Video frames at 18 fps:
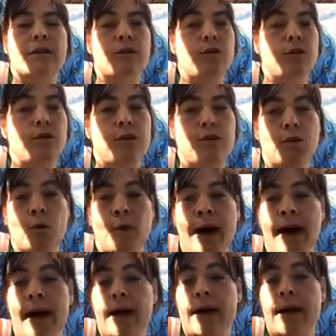you
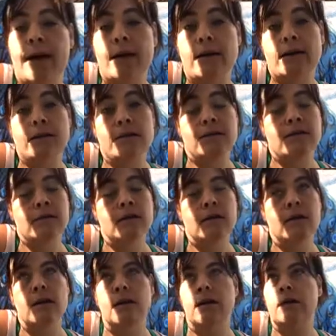had,
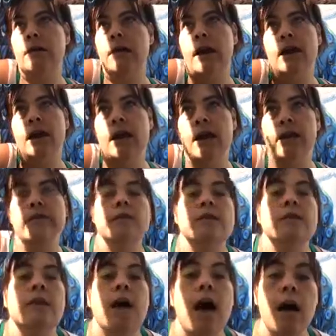ugh, I can't even
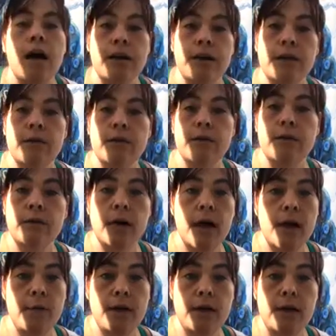tell you.
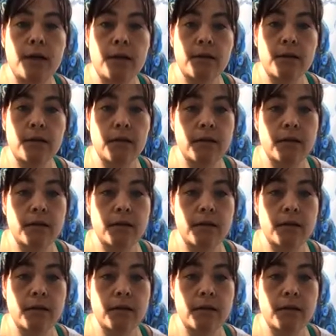I mean,